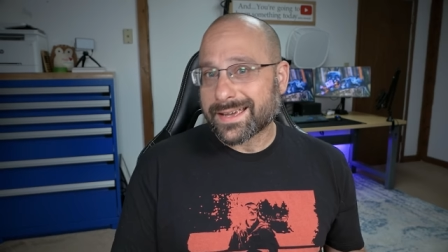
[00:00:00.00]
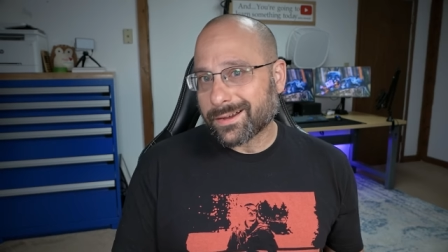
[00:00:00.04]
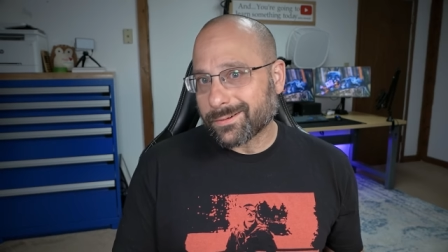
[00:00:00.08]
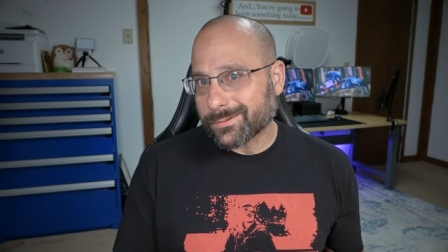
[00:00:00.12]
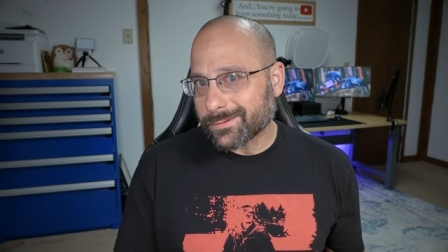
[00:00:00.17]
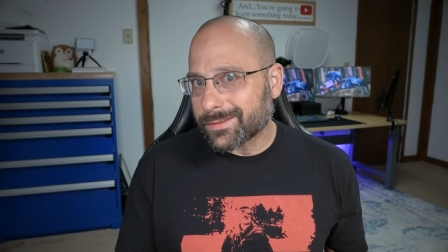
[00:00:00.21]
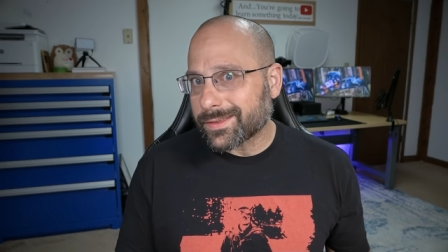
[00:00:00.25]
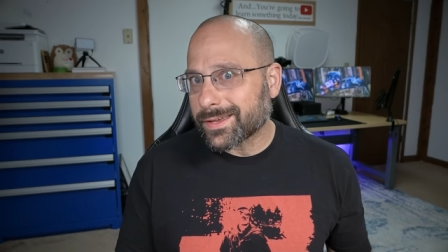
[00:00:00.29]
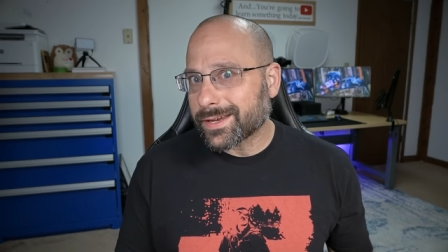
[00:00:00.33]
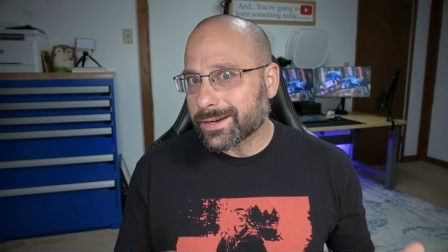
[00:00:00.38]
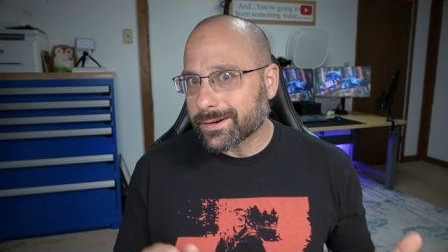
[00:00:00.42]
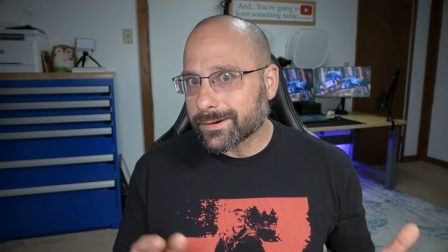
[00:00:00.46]

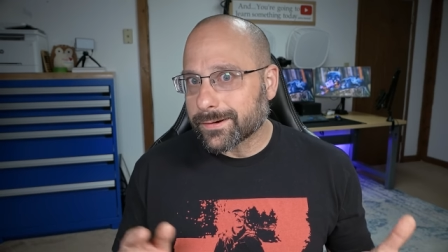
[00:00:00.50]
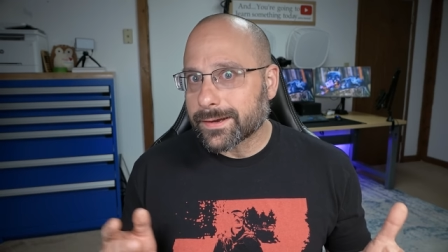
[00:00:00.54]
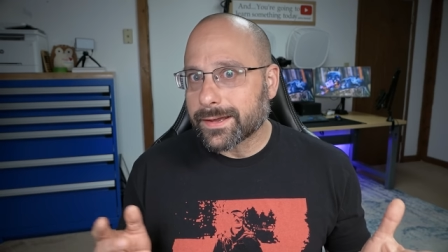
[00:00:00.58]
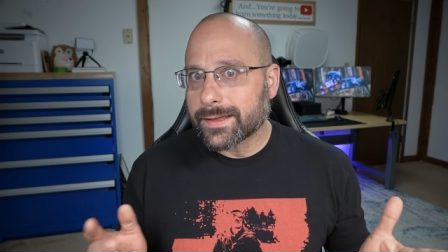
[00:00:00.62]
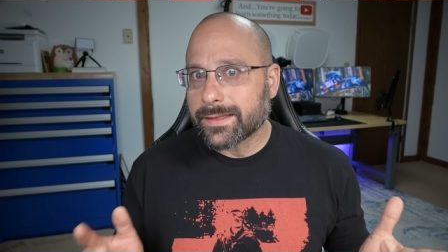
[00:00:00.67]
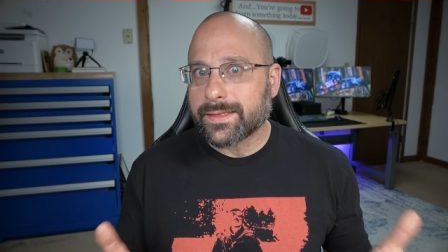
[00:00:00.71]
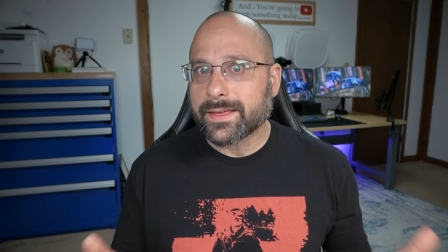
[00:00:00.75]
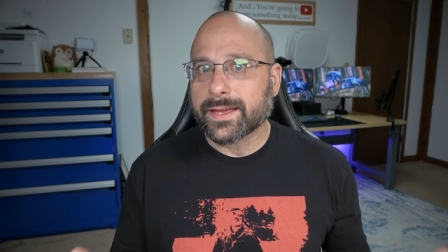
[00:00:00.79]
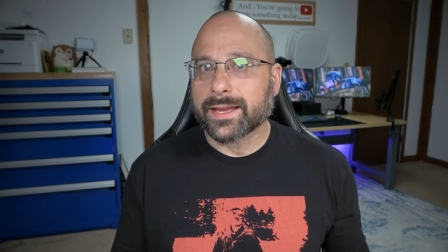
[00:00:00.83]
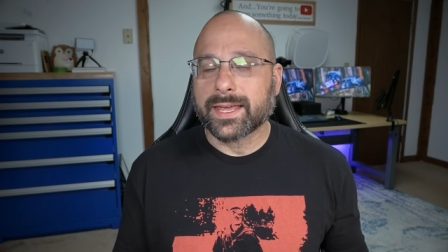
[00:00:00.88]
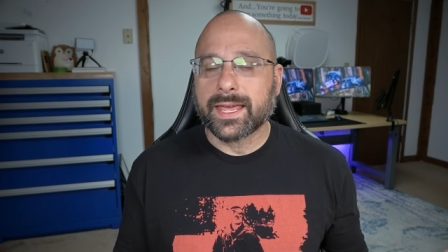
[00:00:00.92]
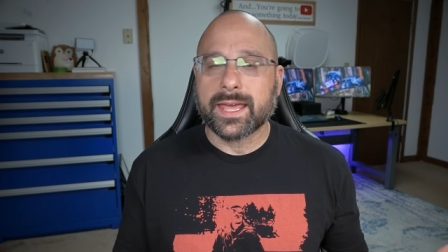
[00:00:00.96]
out there
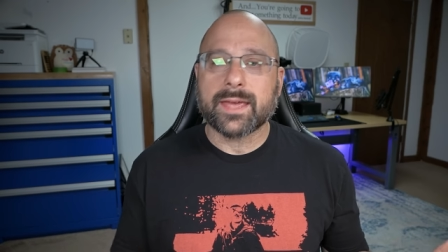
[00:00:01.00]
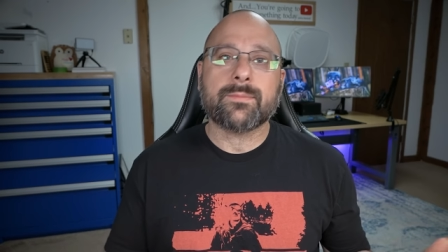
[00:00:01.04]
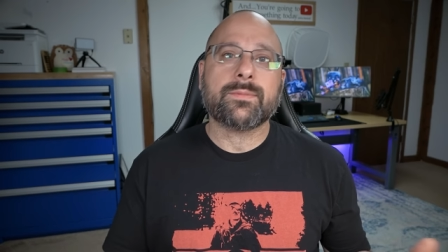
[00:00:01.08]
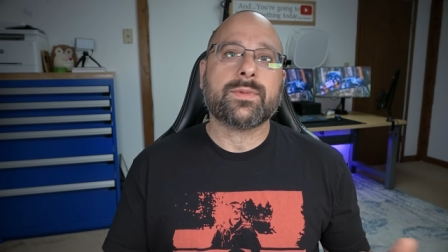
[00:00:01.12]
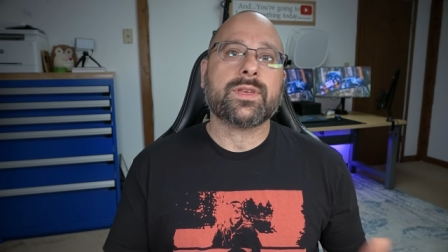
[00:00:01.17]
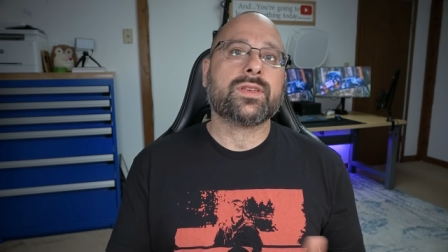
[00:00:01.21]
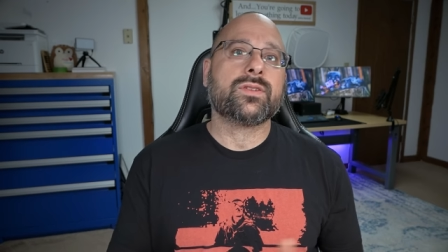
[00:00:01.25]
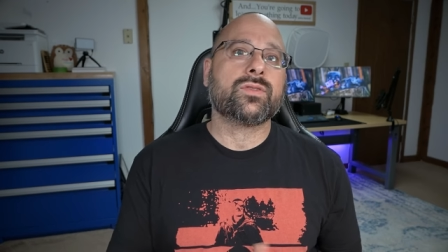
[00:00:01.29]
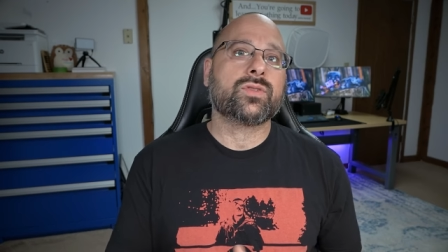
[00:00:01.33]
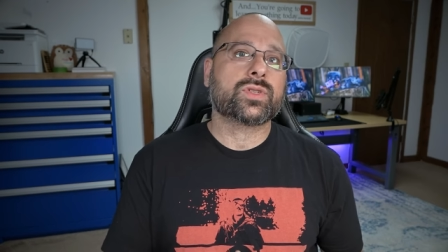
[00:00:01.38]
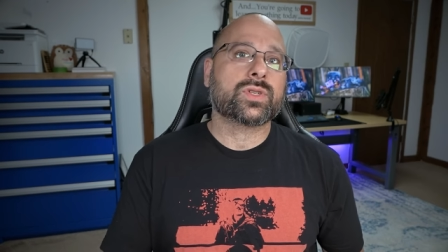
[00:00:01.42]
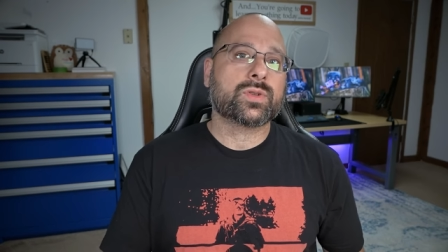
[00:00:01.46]
that can be
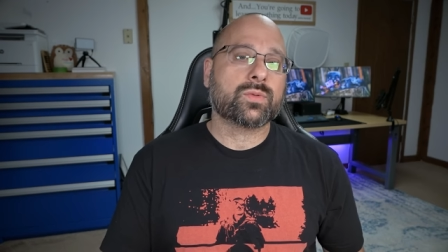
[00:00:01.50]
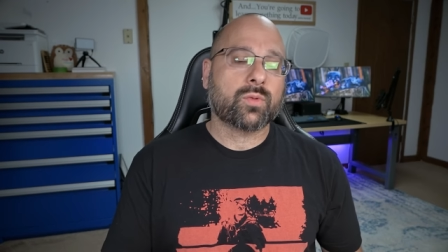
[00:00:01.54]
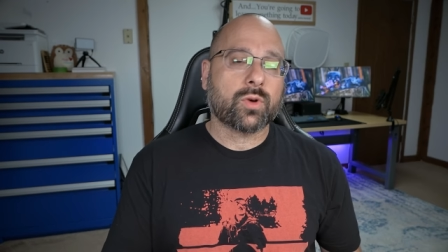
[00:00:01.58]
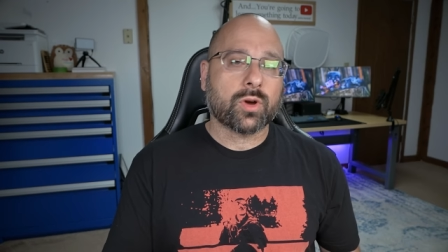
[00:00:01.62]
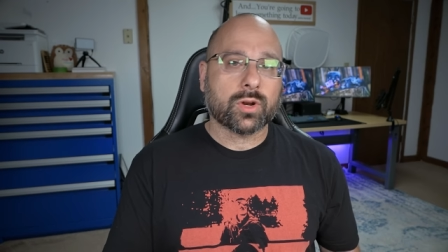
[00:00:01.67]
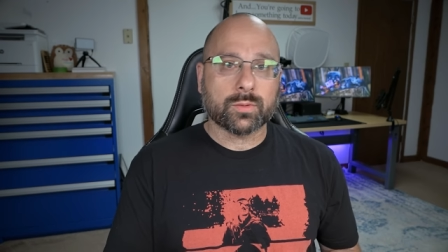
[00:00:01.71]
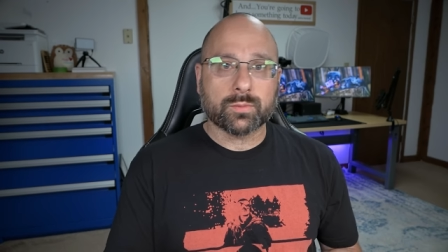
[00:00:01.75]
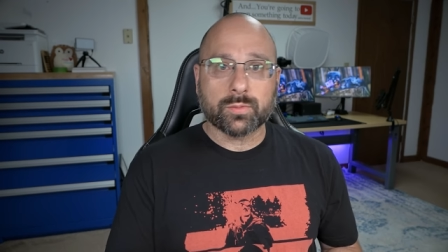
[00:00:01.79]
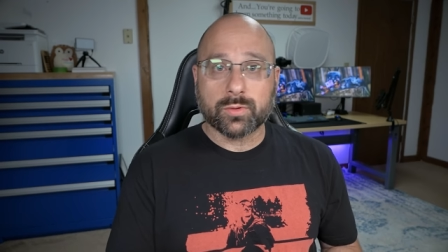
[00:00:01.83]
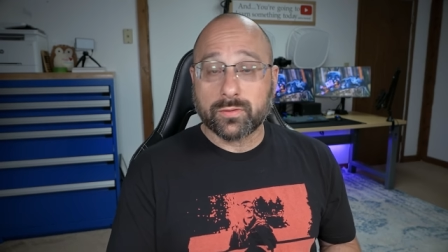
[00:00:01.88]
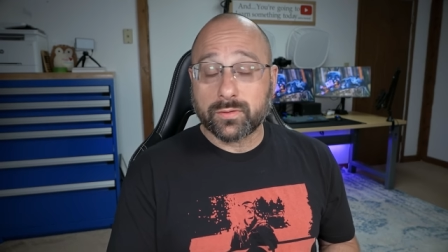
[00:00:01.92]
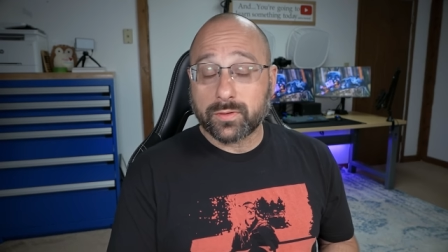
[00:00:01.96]
used to
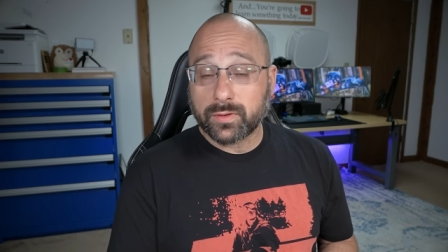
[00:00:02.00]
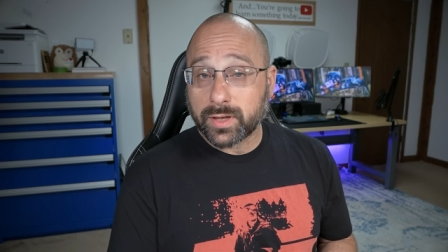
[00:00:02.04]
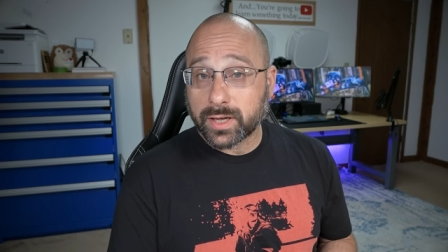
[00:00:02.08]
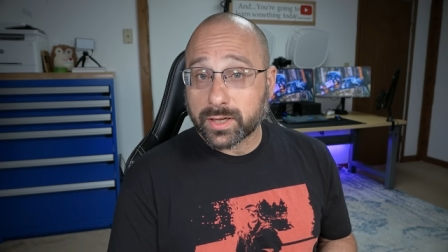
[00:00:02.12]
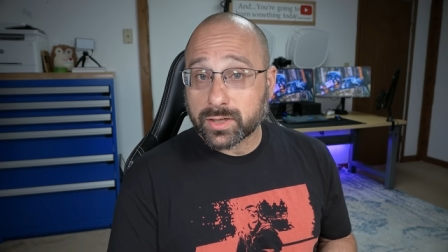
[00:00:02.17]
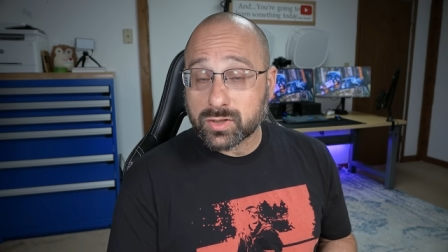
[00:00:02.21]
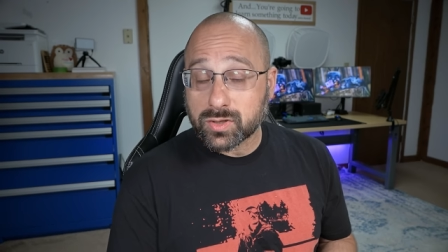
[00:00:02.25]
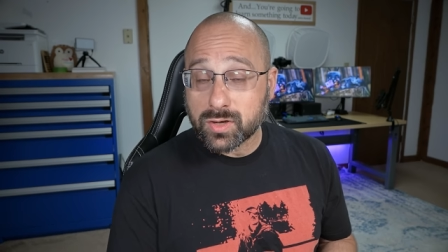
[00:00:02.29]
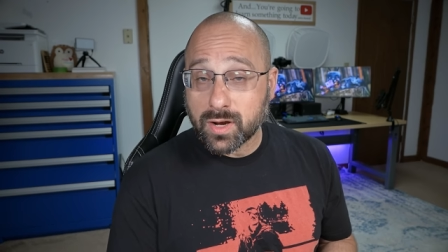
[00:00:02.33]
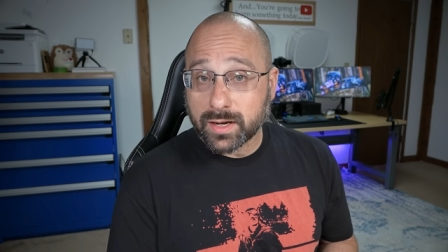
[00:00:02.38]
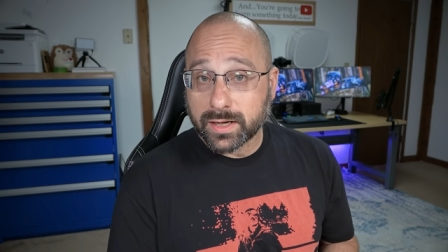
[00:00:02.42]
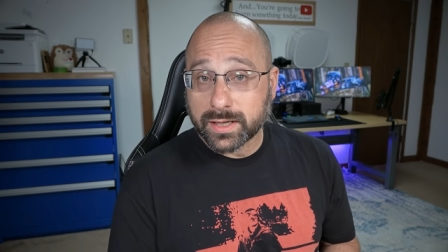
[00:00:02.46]
waterproof
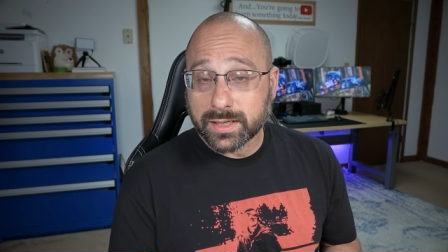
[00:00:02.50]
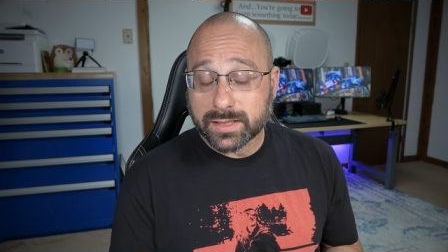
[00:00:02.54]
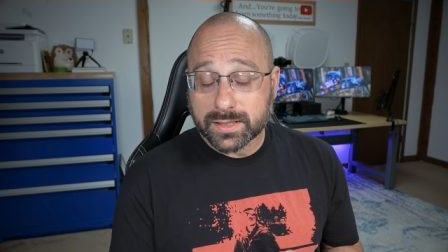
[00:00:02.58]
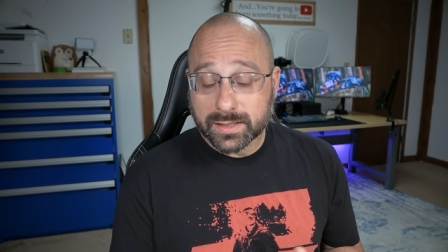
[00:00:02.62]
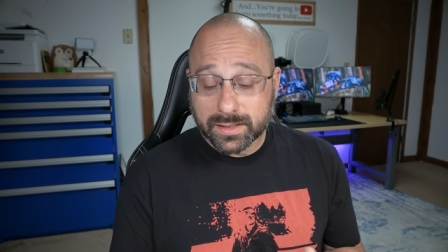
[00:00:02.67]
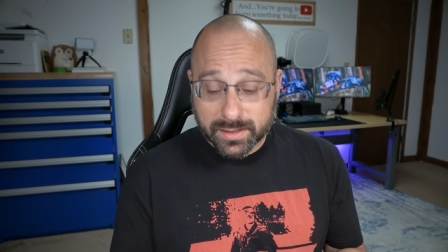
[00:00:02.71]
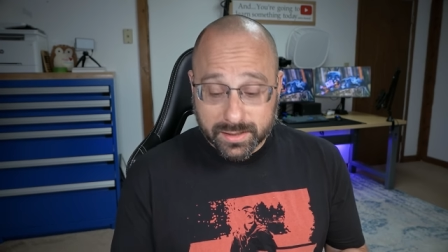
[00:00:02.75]
electronics,